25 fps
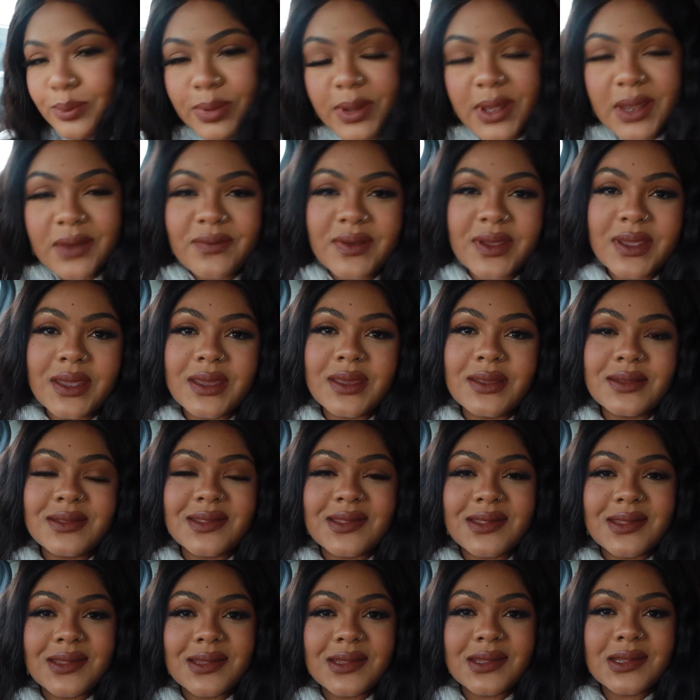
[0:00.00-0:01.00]
Here it is.
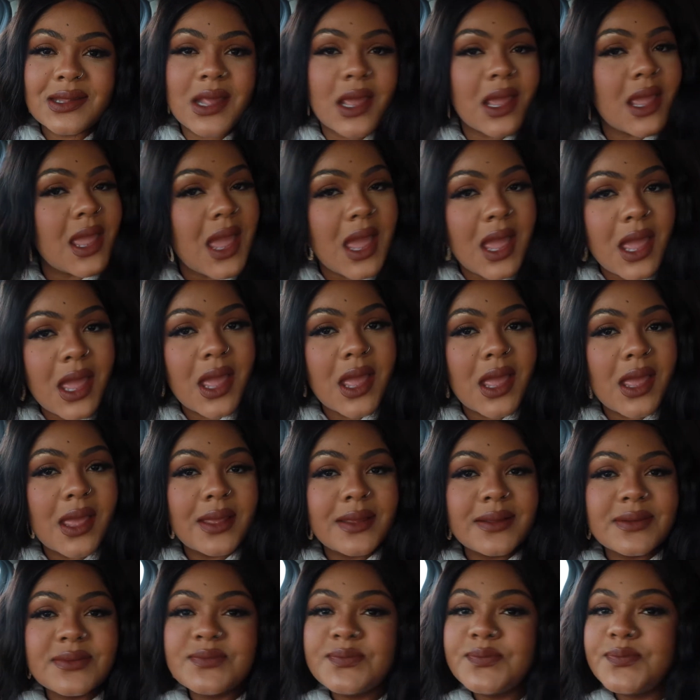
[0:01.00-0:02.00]
Okay.
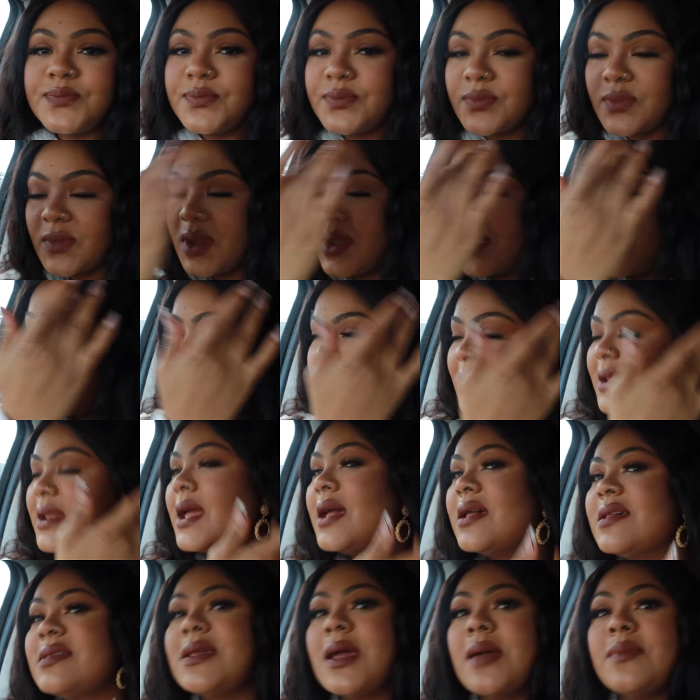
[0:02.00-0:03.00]
All right,
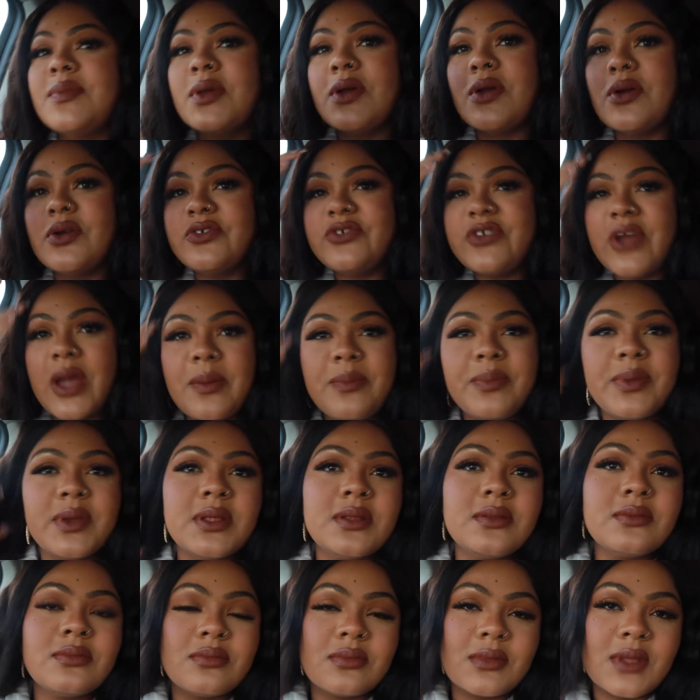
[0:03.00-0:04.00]
now it's time to go
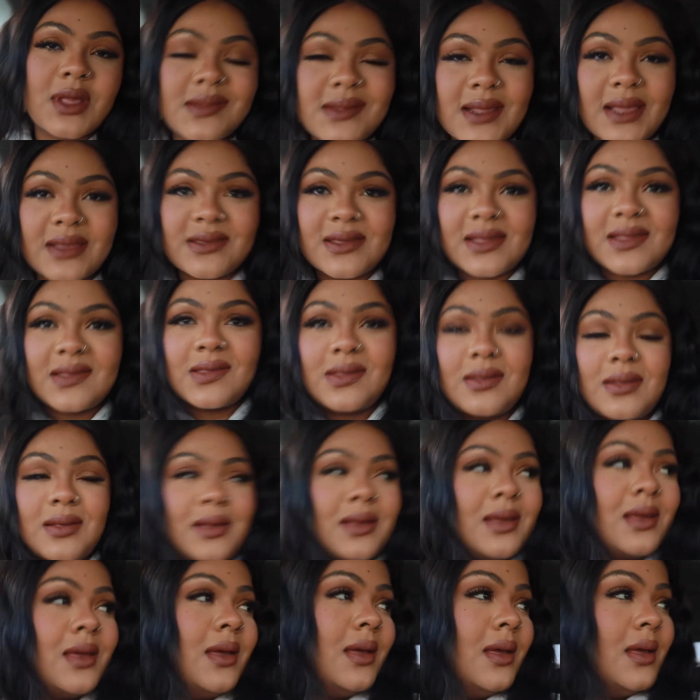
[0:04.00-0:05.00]
shopping because I just
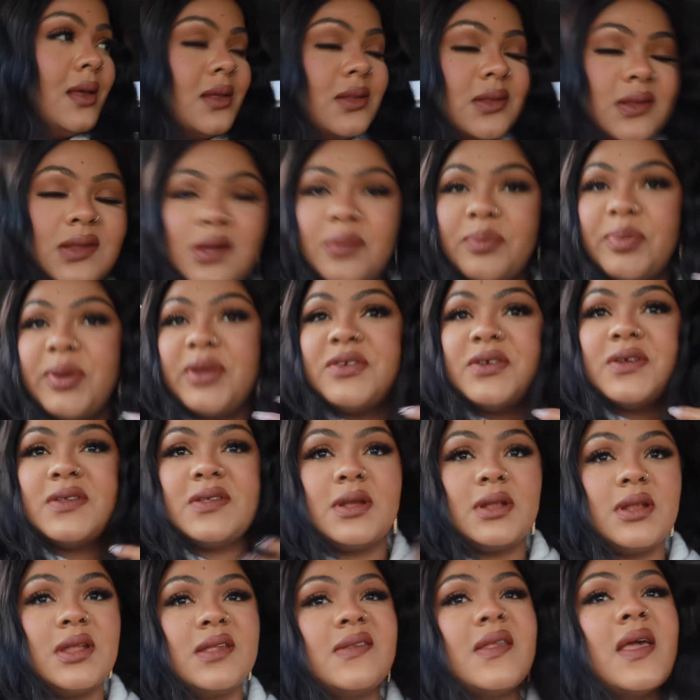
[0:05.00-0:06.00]
took pictures
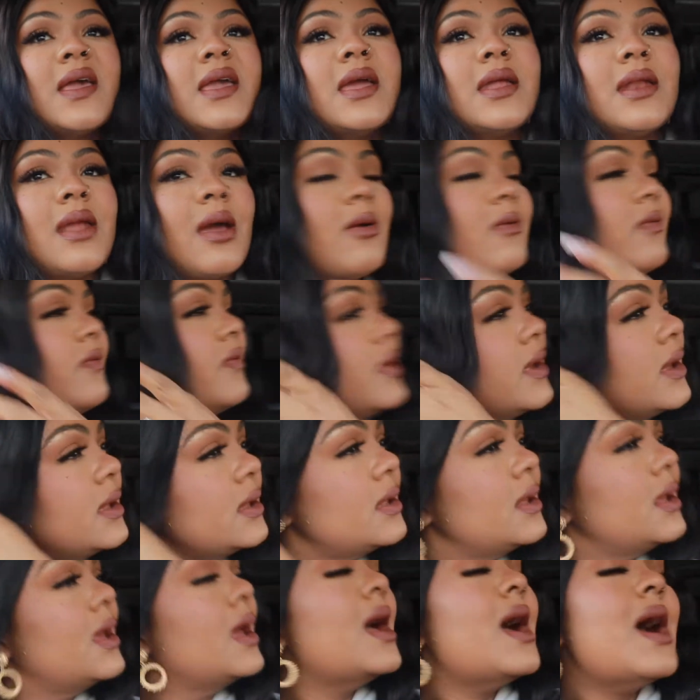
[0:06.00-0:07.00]
in the second outfit.
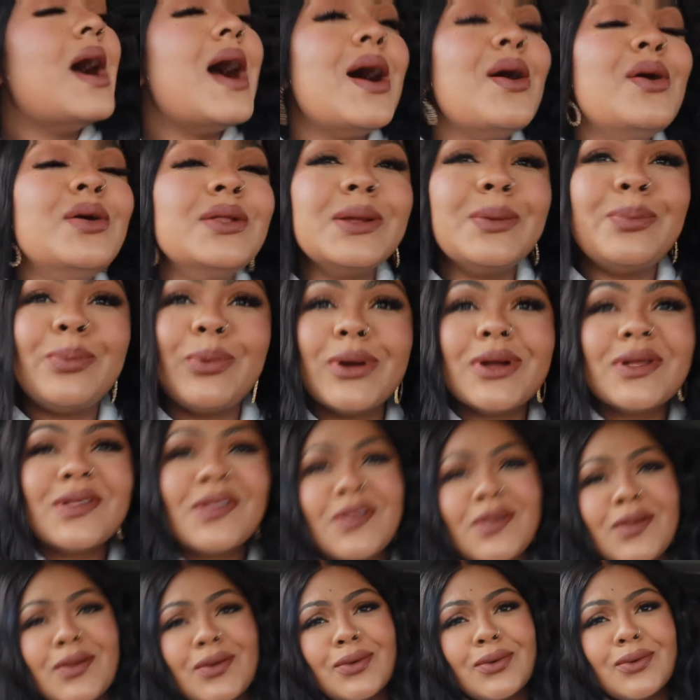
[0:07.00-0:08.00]
I only brought
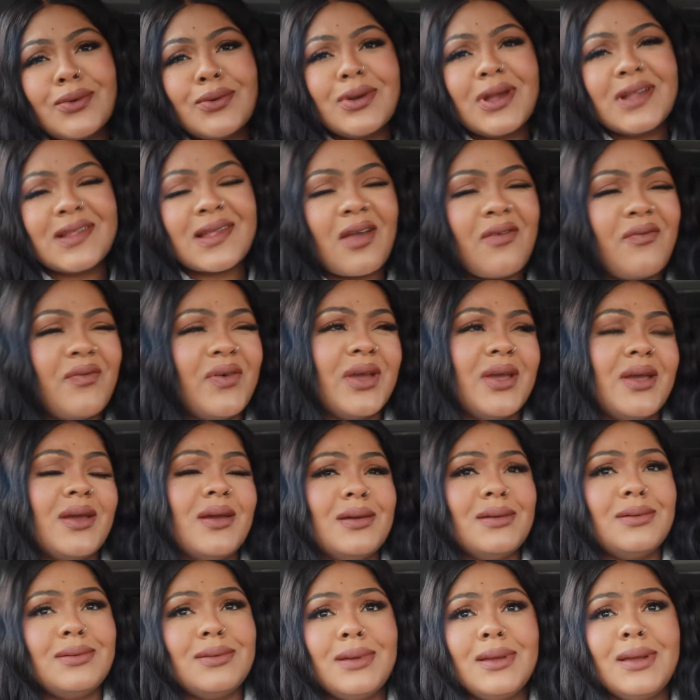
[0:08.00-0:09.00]
two because I
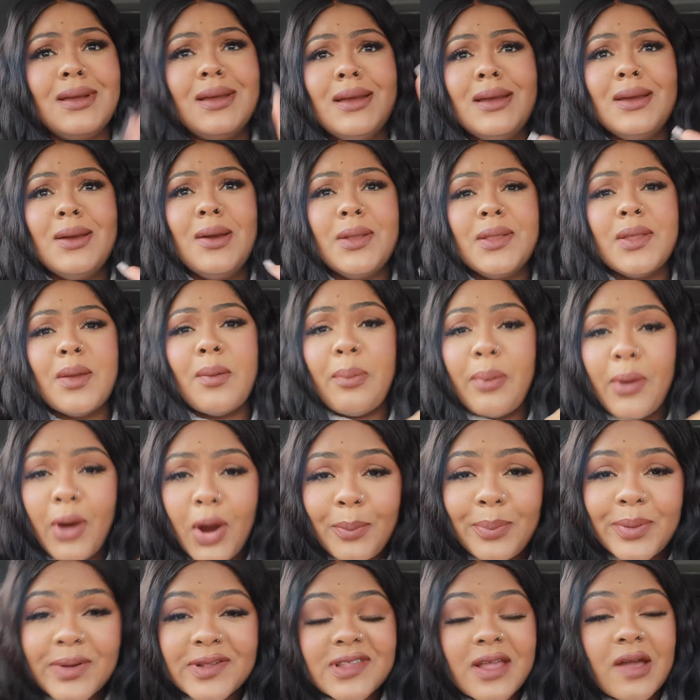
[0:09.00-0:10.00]
figure the
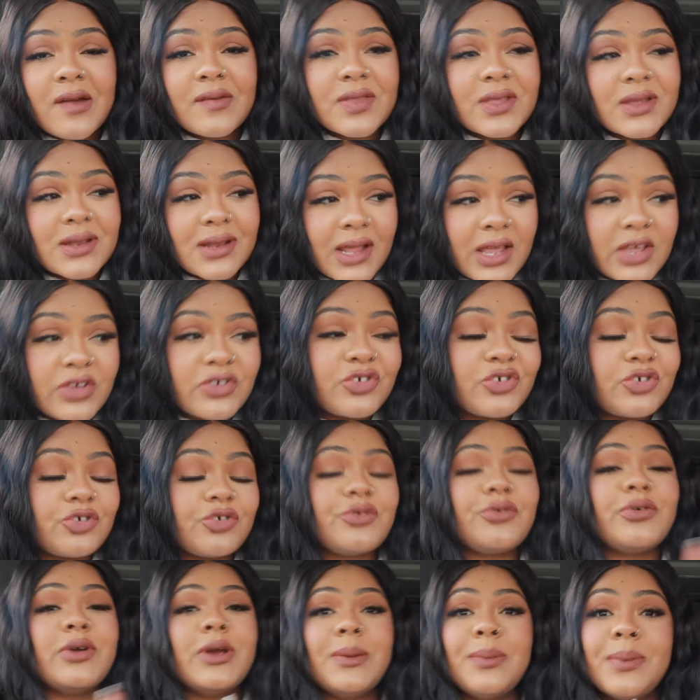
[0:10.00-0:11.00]
purpose of today's
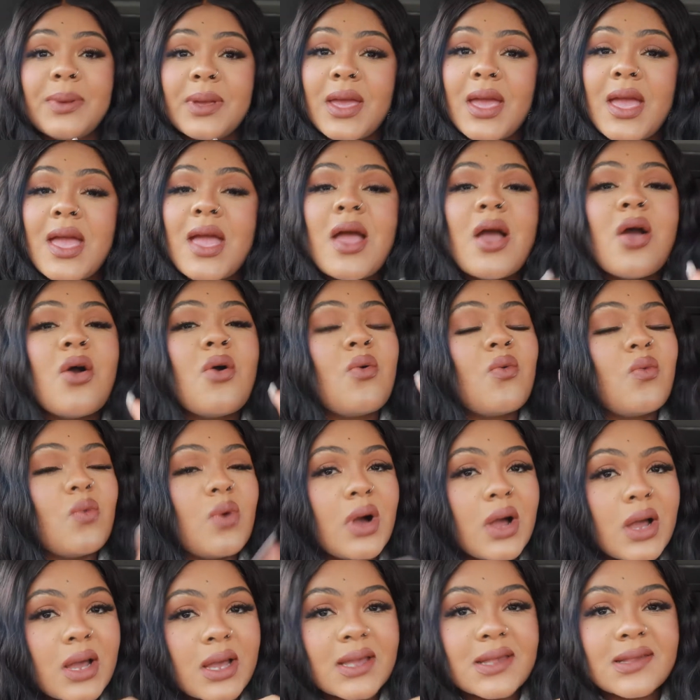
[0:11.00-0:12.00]
trip
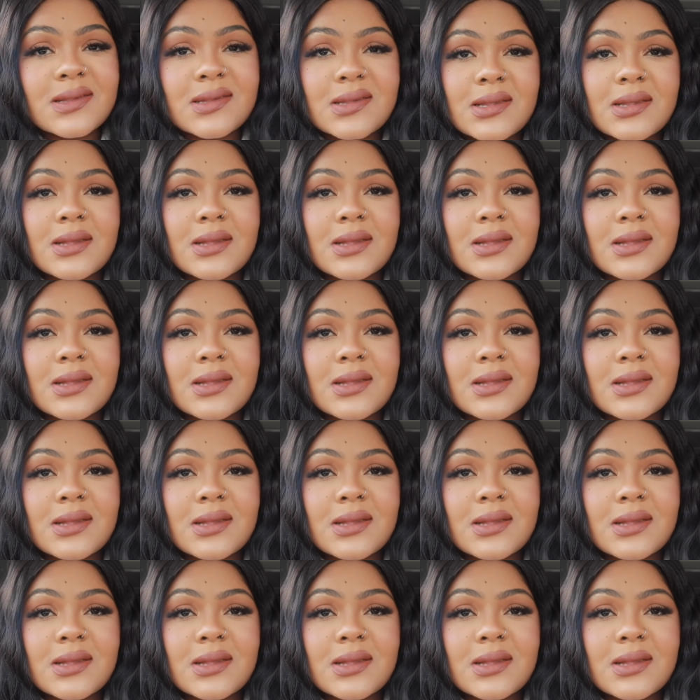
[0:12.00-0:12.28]
was